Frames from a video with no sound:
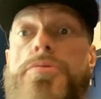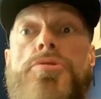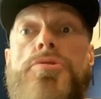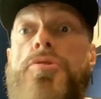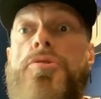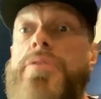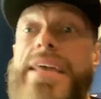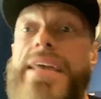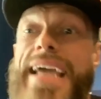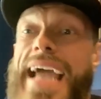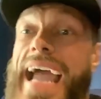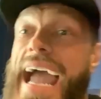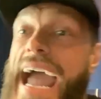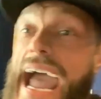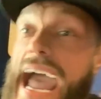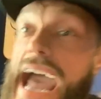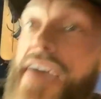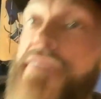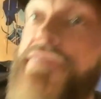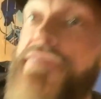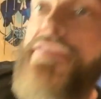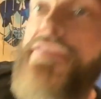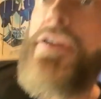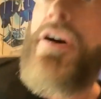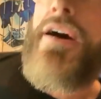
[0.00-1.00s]
There was only
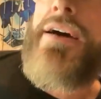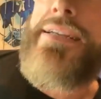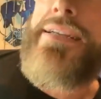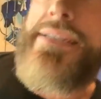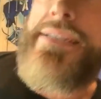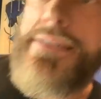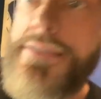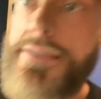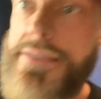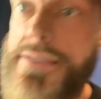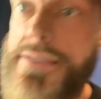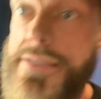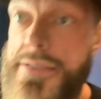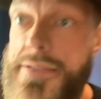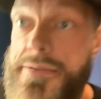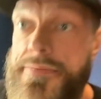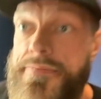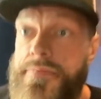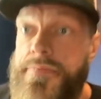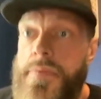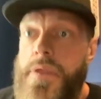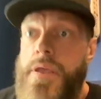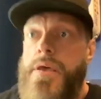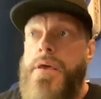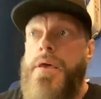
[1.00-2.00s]
half an audience,
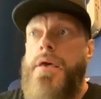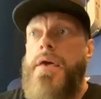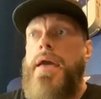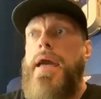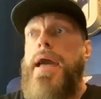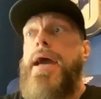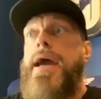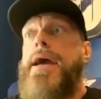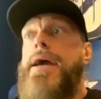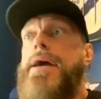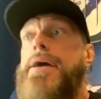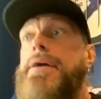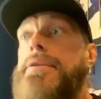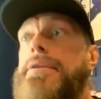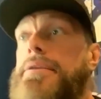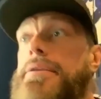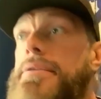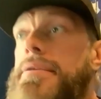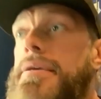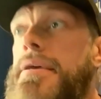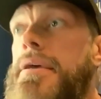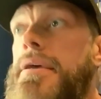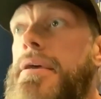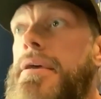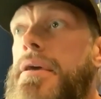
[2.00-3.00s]
and